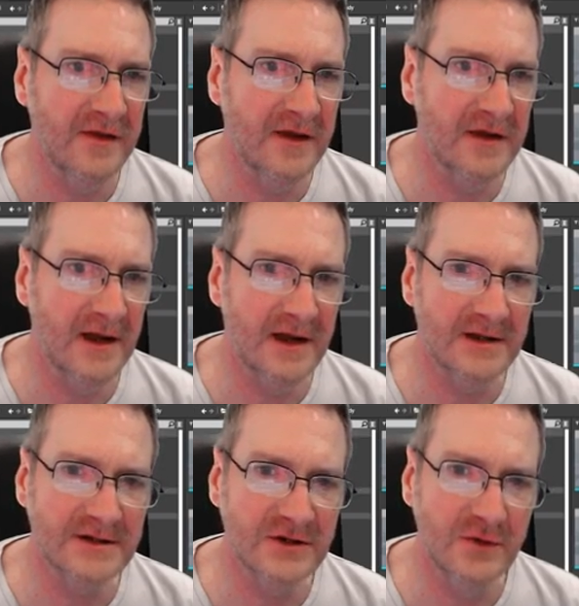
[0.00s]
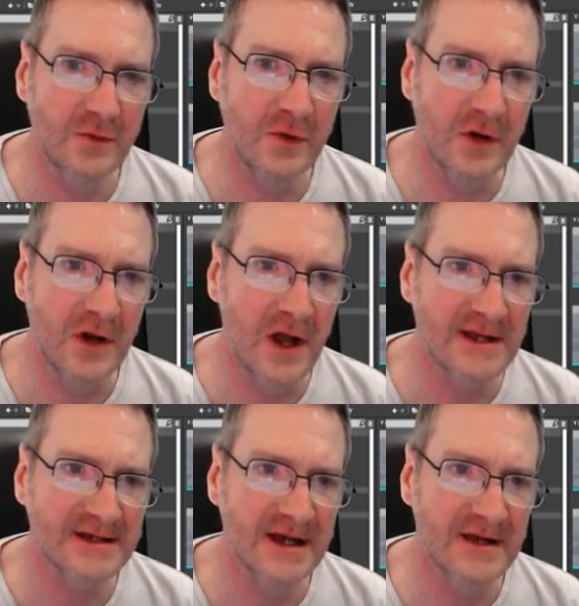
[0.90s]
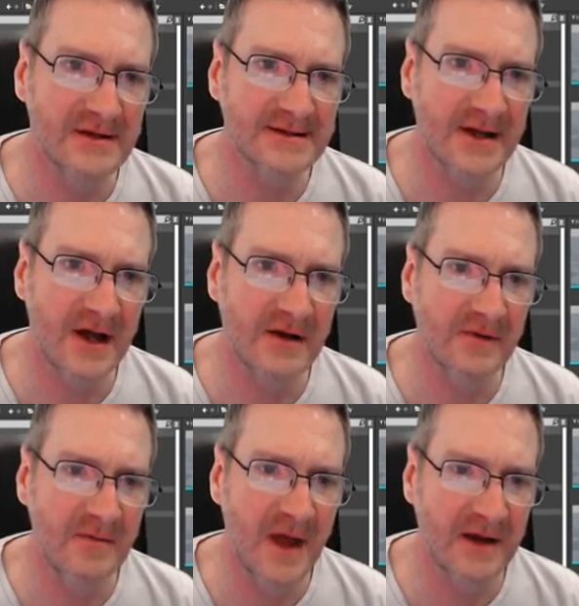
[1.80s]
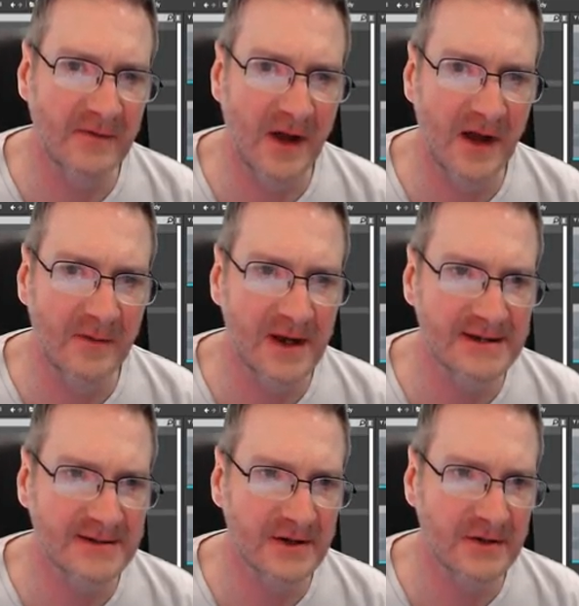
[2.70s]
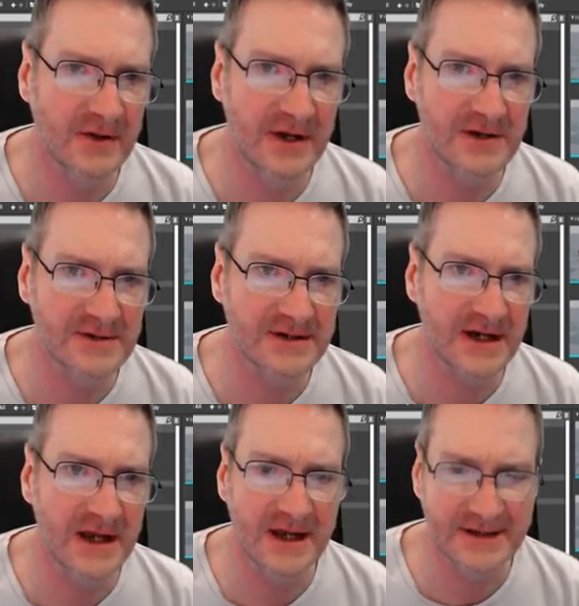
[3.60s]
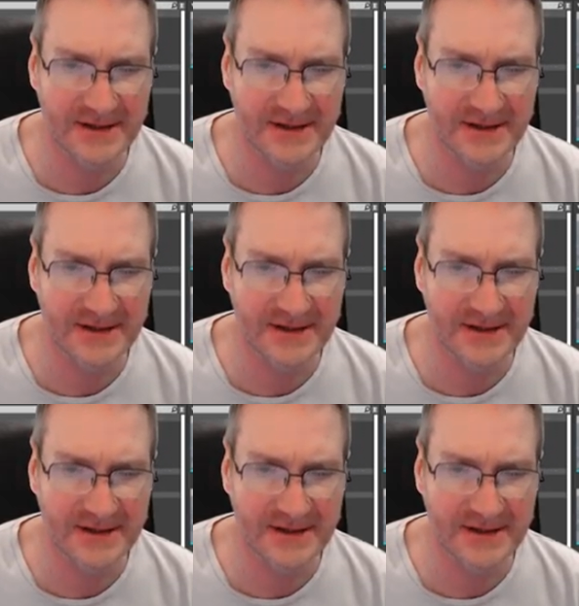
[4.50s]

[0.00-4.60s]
I think two wall lights either side of the main fireplace could look interesting here,